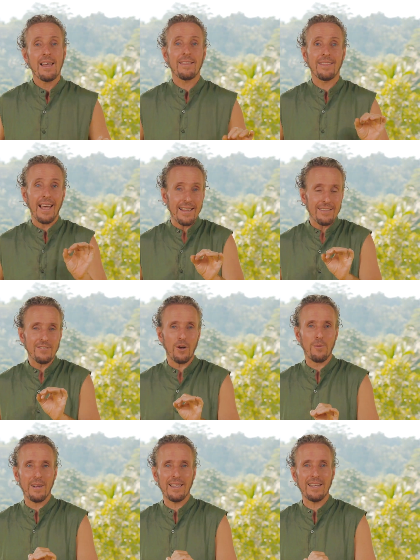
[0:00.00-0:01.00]
That is
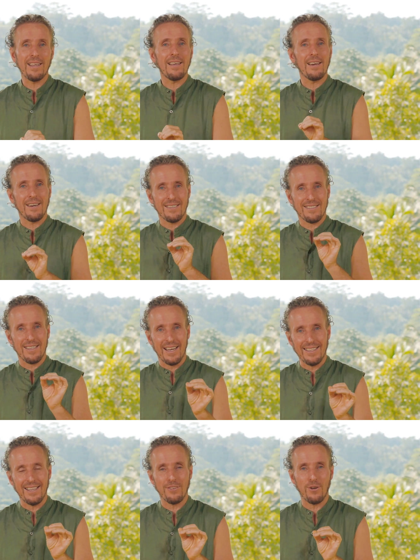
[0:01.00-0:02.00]
already a
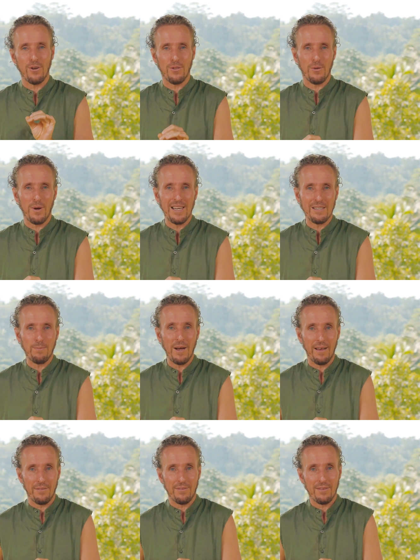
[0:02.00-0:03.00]
sign that you're on the right
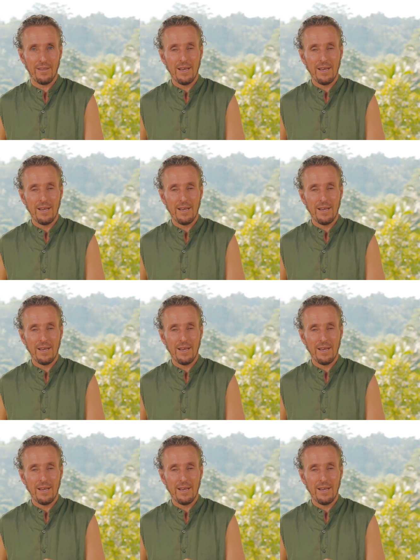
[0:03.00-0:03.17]
path.